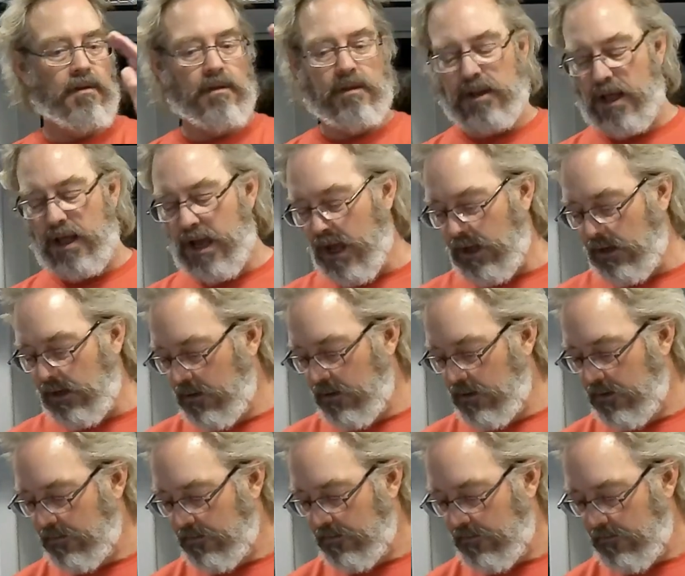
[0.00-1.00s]
That.
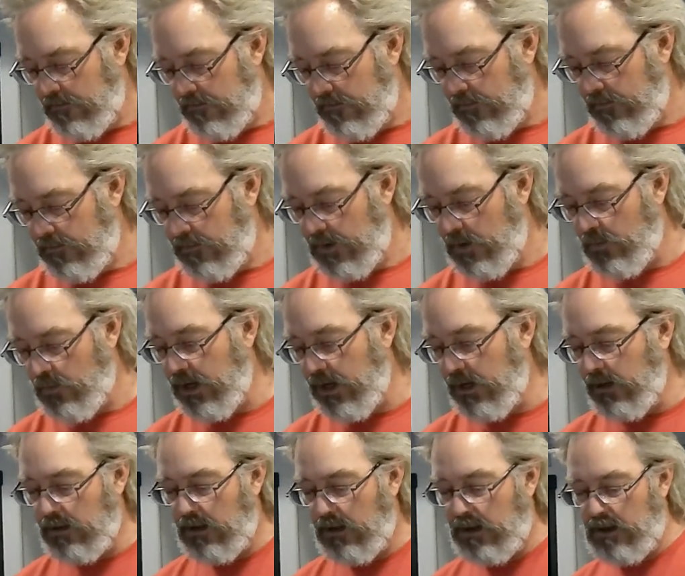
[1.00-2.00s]

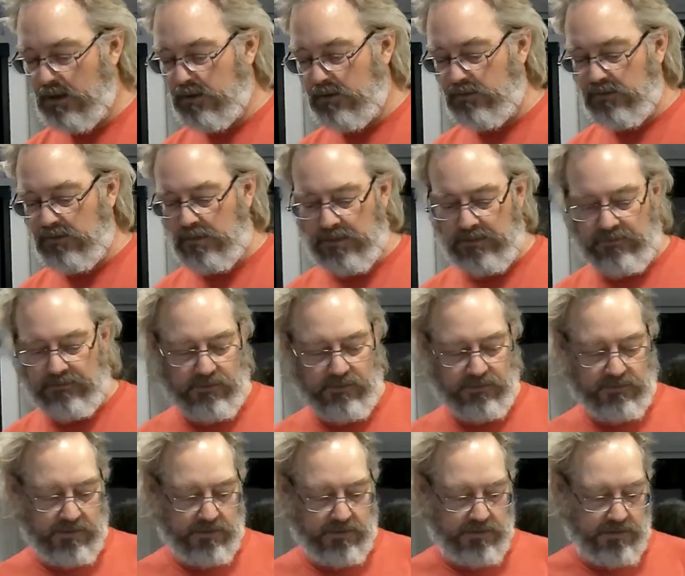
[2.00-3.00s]
Wait, I gotta do something first.